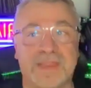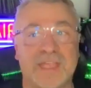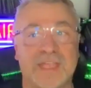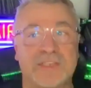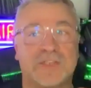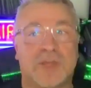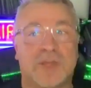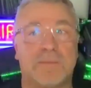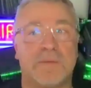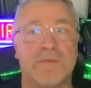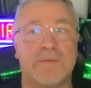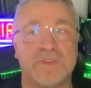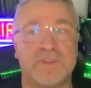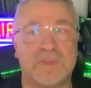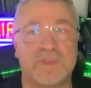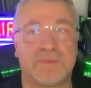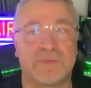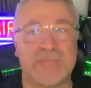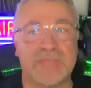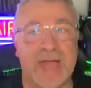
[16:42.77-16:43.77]
that type of
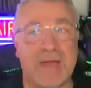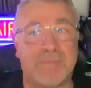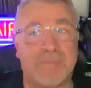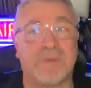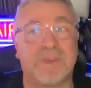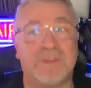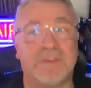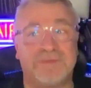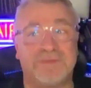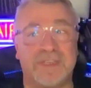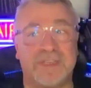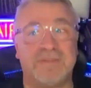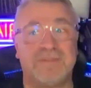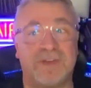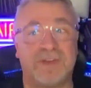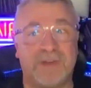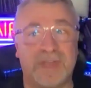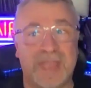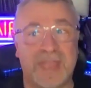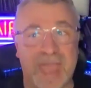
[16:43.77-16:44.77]
music was uplifting,
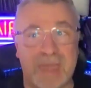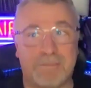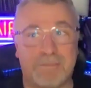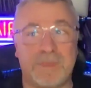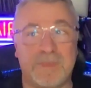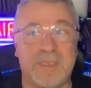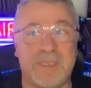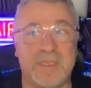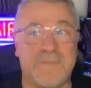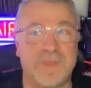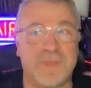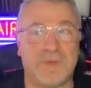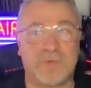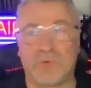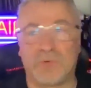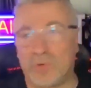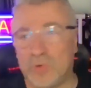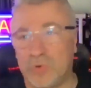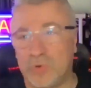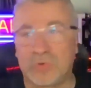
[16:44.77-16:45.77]
very happy. They
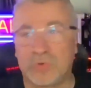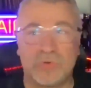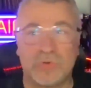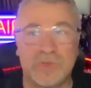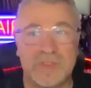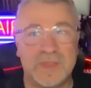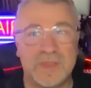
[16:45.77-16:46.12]
were all good.